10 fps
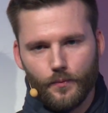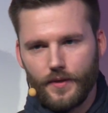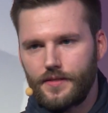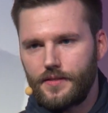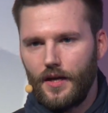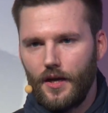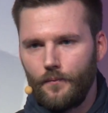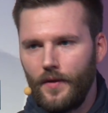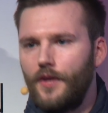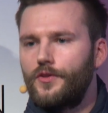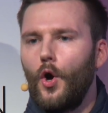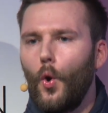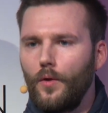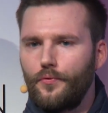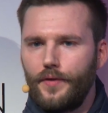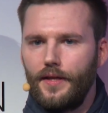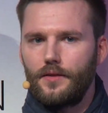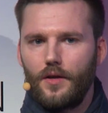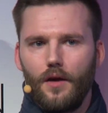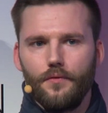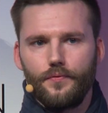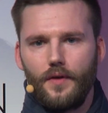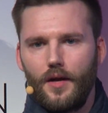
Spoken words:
with the whole field of